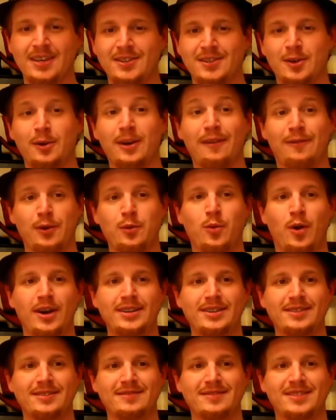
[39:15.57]
So if you
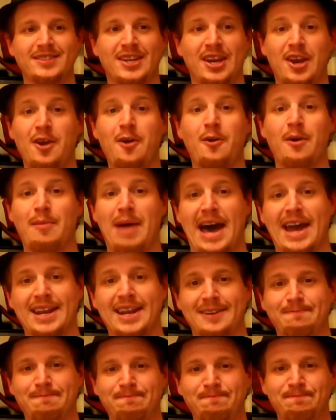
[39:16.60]
want to know about
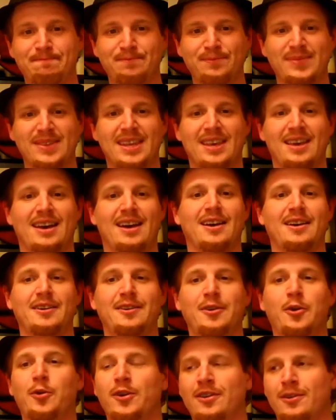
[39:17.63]
it,
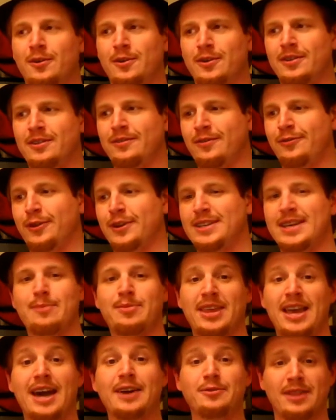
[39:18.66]
uh, or, or for
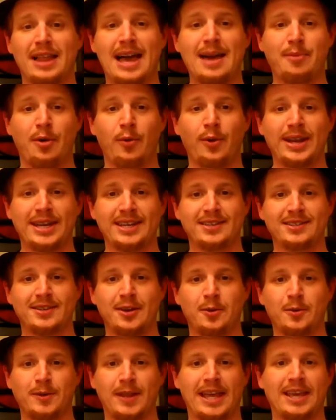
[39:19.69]
example, the unreliable witness.
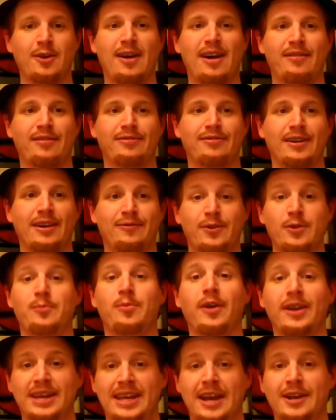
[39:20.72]
So like you have a
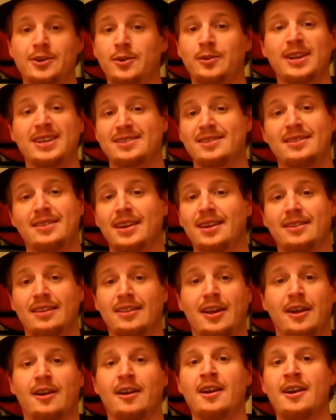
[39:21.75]
viewpoint character who doesn't think
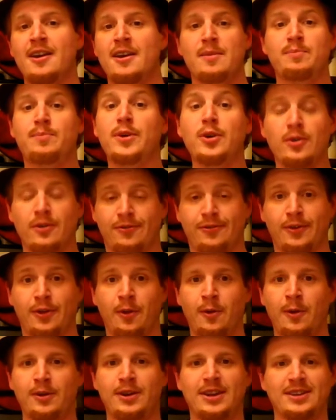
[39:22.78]
that they're beautiful
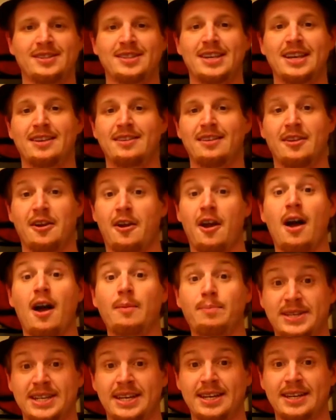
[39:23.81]
or he doesn't think that they're
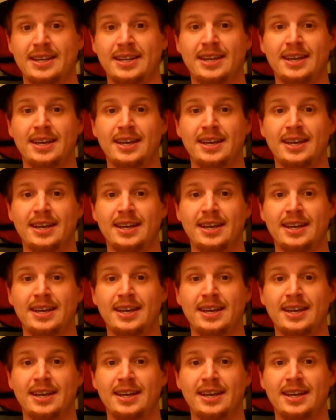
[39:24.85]
competent,